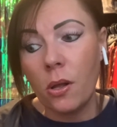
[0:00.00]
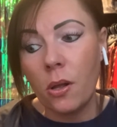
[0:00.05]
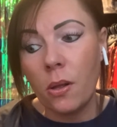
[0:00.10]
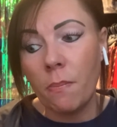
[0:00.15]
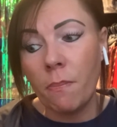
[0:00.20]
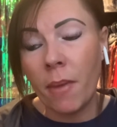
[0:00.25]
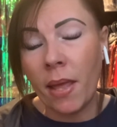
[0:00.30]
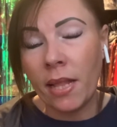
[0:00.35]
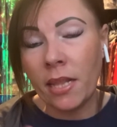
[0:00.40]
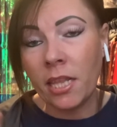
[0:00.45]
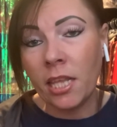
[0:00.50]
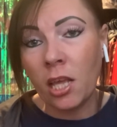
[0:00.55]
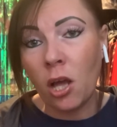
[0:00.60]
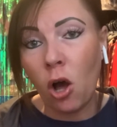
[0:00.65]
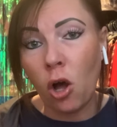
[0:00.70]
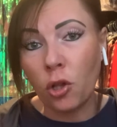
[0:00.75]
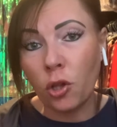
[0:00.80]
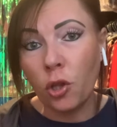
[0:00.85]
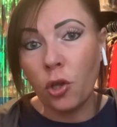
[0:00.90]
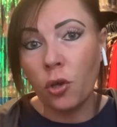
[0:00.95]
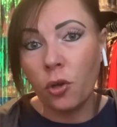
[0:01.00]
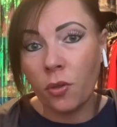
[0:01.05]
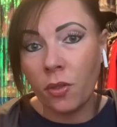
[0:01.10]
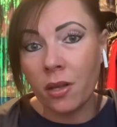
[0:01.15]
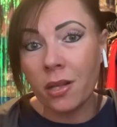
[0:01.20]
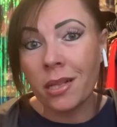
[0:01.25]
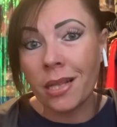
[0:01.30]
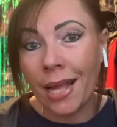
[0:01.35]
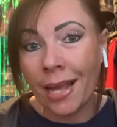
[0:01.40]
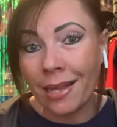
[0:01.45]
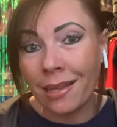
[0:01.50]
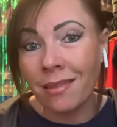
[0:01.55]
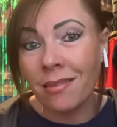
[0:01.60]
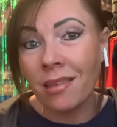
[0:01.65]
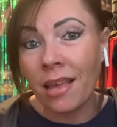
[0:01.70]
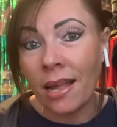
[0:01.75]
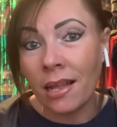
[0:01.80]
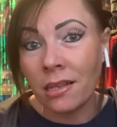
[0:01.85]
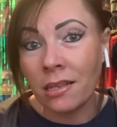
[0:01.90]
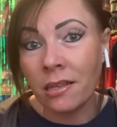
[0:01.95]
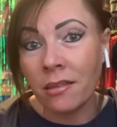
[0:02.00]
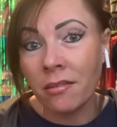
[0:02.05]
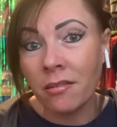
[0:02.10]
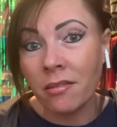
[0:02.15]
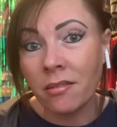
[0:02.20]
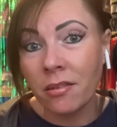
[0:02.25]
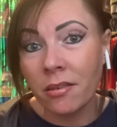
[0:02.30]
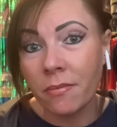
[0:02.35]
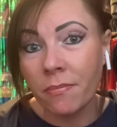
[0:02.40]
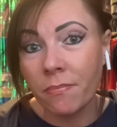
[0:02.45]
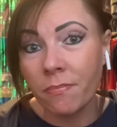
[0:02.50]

mainly on who the clientele is.